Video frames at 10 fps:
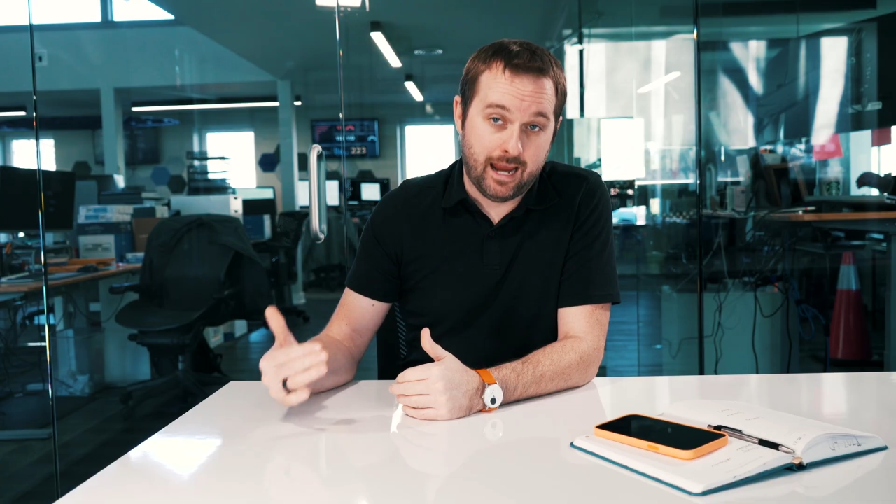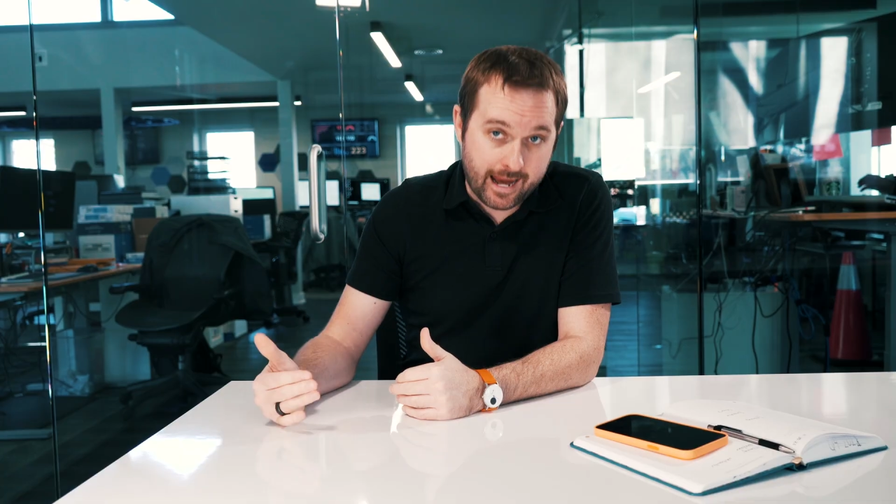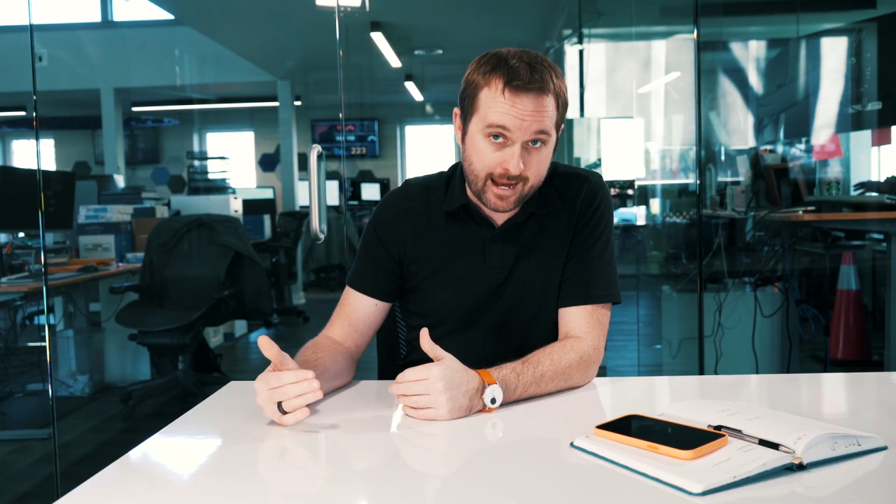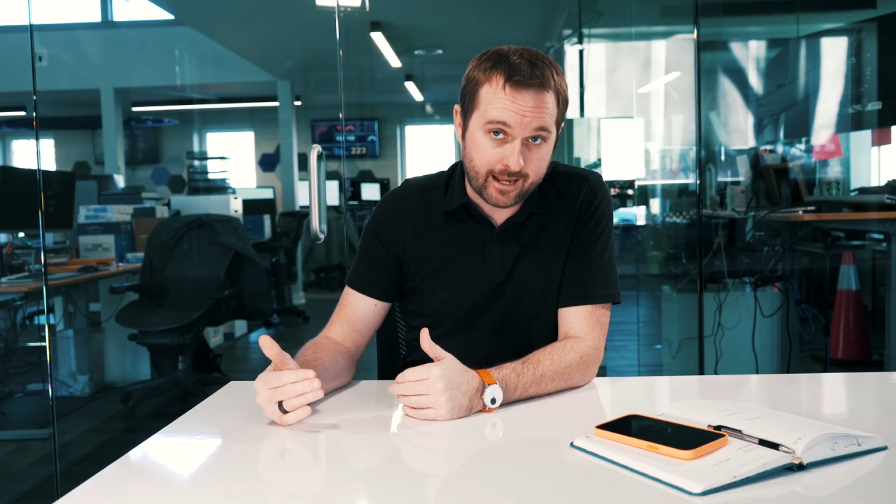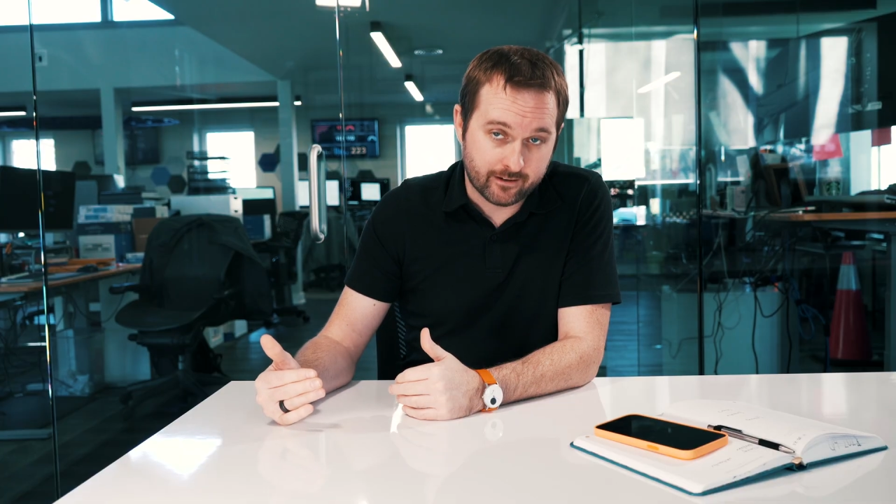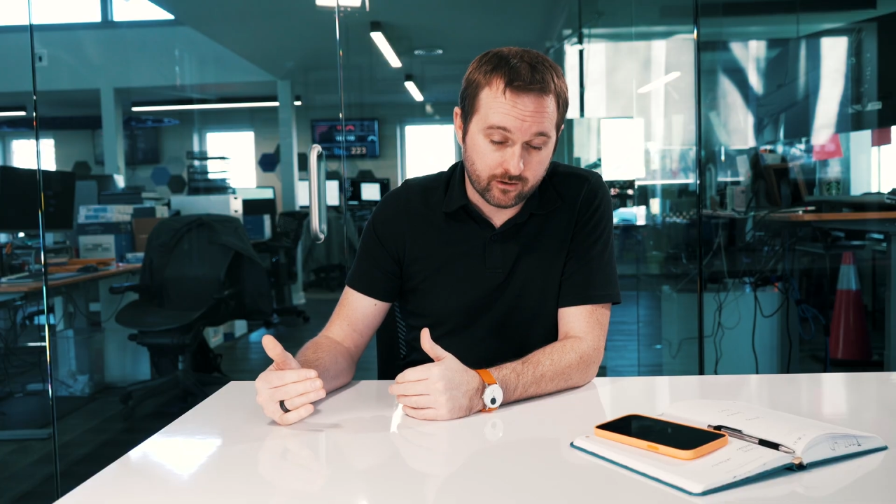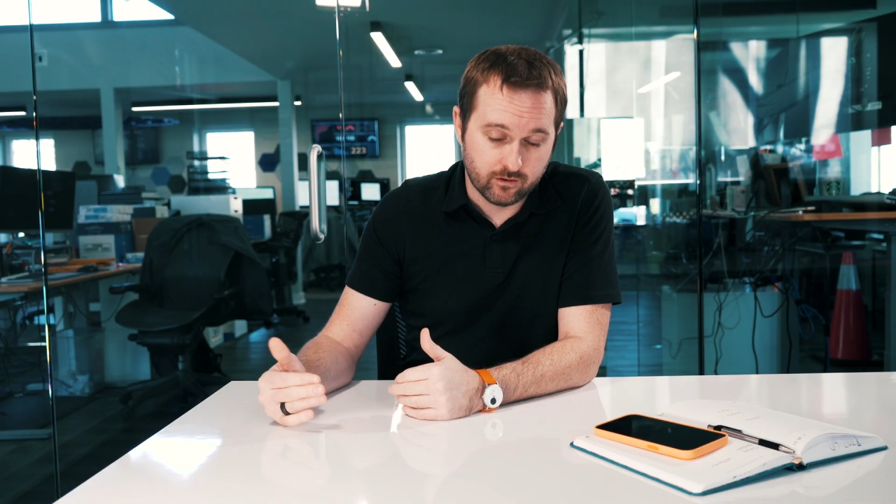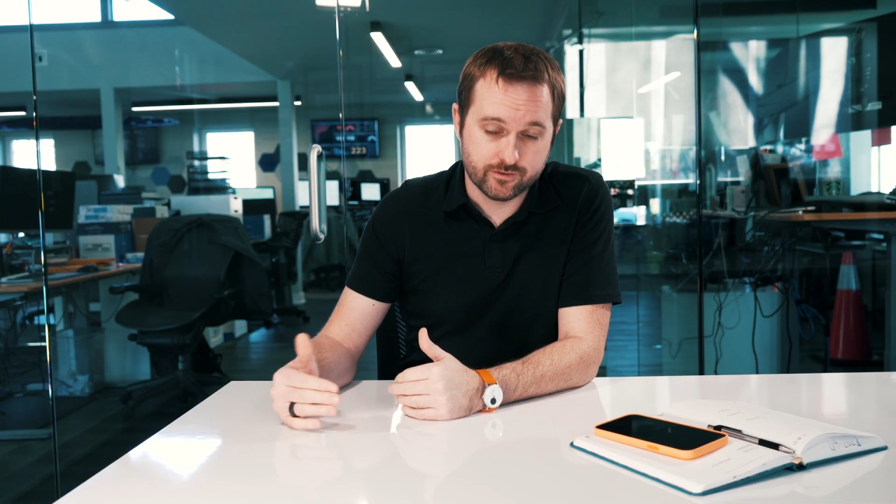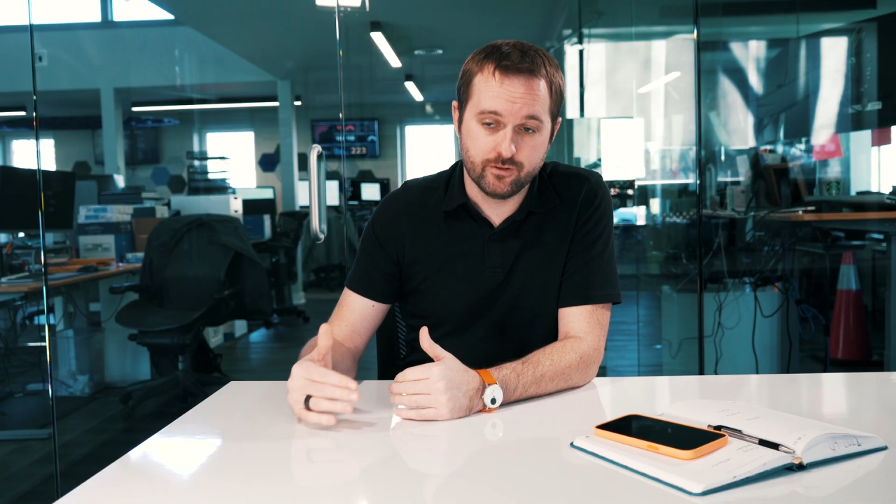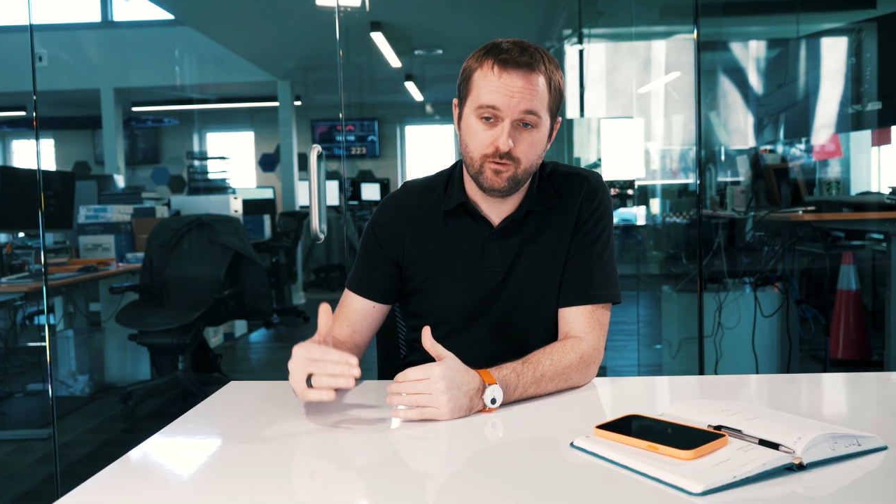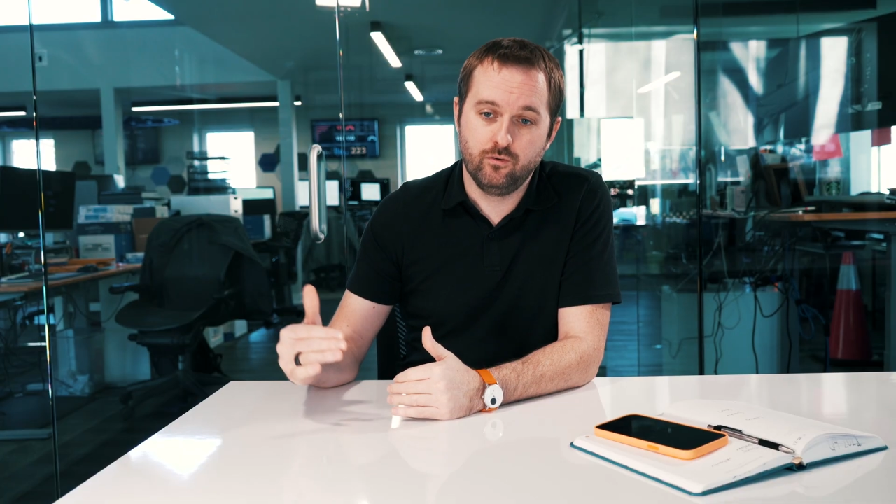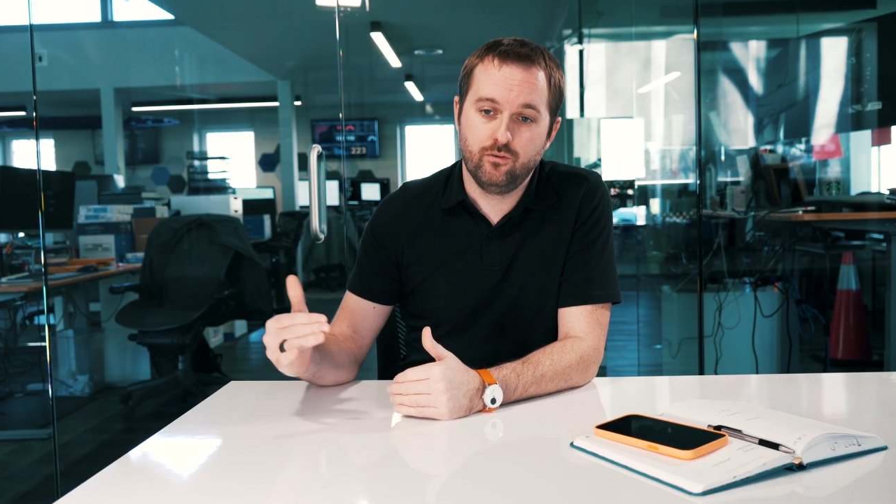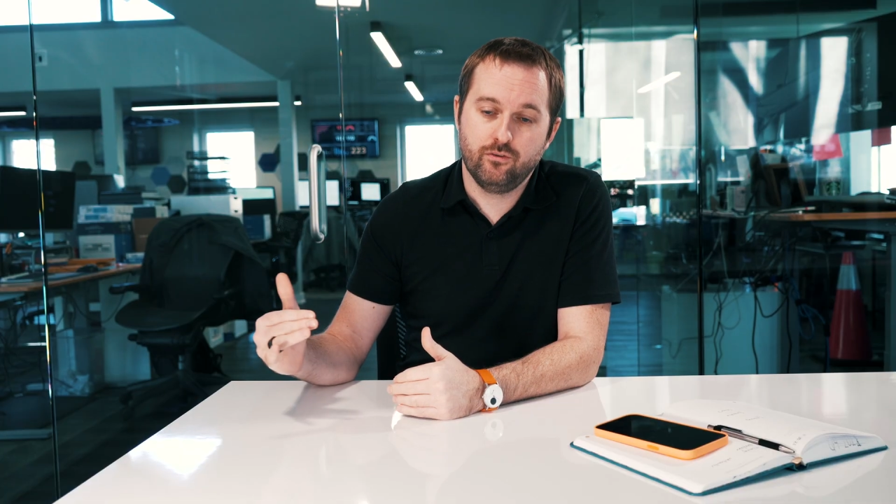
And also,